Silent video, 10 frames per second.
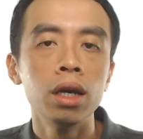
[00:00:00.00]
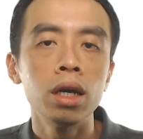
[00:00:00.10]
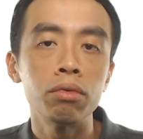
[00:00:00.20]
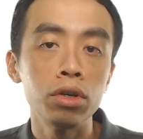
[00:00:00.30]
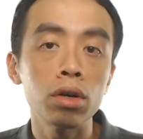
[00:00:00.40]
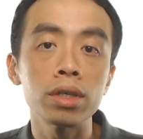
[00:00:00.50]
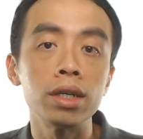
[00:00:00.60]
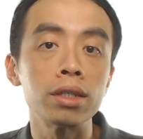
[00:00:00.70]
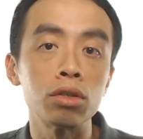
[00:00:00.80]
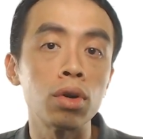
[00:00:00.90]
A redox, it
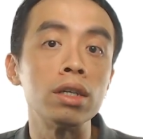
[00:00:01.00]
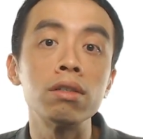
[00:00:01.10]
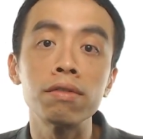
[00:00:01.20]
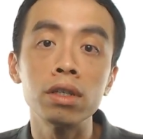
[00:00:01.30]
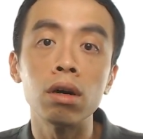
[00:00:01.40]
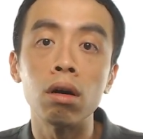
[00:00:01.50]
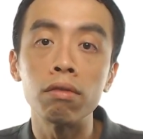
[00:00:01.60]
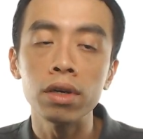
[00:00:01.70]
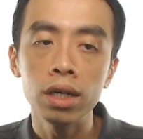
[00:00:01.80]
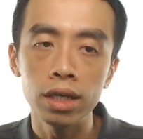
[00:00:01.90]
is the transfer
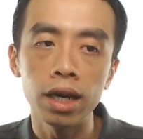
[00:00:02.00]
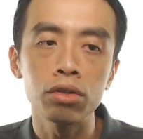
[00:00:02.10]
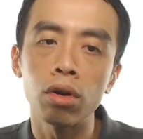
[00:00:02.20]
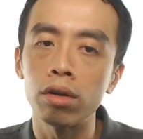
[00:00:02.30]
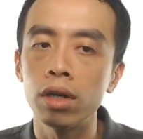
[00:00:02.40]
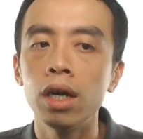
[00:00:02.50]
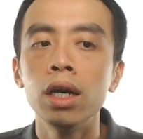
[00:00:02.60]
of electron.